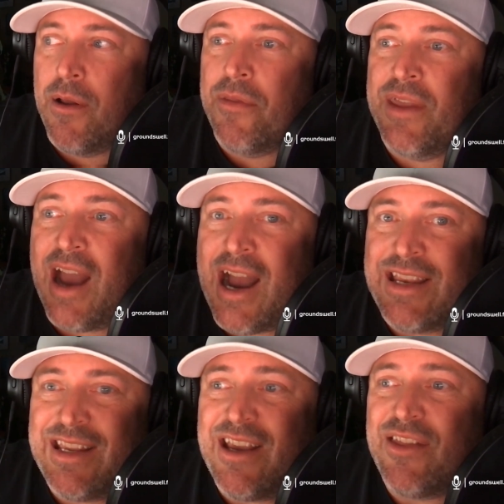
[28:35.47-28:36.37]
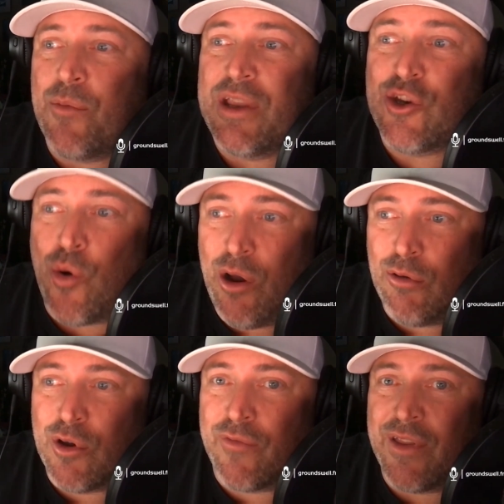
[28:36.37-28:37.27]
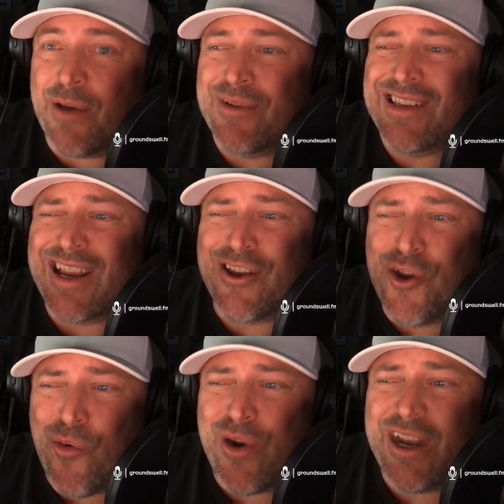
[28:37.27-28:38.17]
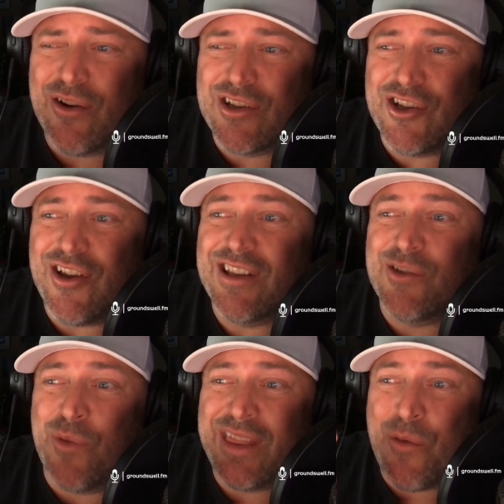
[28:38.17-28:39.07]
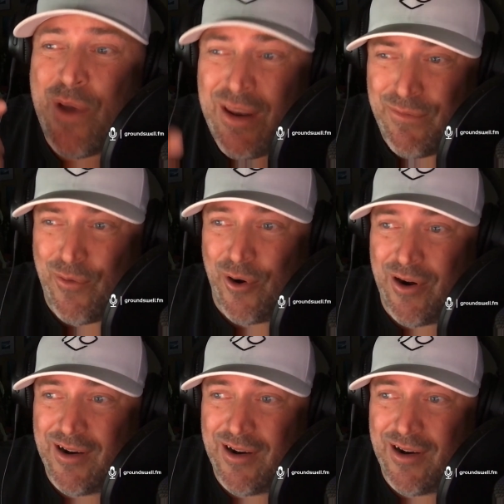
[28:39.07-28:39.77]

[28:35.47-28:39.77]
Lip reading: The idea that we toiled over that was like nowhere near as good as the one they went for.